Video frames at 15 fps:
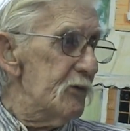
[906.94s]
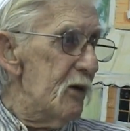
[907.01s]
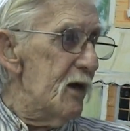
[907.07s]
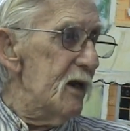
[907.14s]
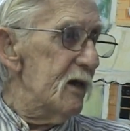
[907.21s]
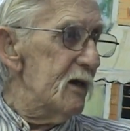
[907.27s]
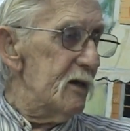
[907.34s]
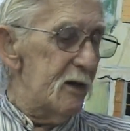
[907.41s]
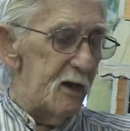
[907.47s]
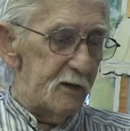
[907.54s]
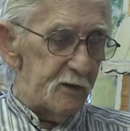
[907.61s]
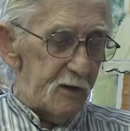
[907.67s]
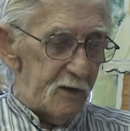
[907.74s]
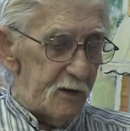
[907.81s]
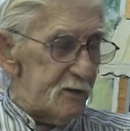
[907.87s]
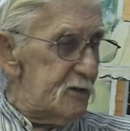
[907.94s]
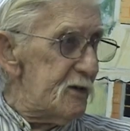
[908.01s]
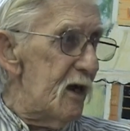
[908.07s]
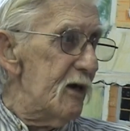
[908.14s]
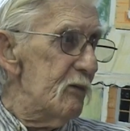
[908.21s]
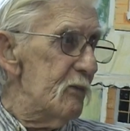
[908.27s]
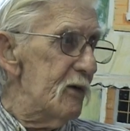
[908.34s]
training at
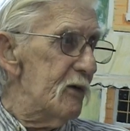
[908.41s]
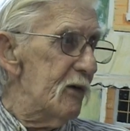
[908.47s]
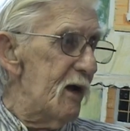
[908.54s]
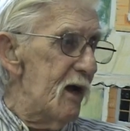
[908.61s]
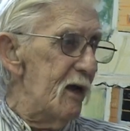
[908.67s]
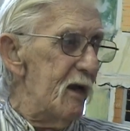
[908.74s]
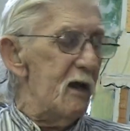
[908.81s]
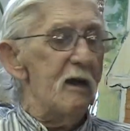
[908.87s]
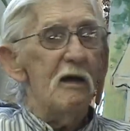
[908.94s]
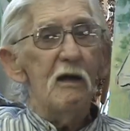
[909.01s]
Sacramento County.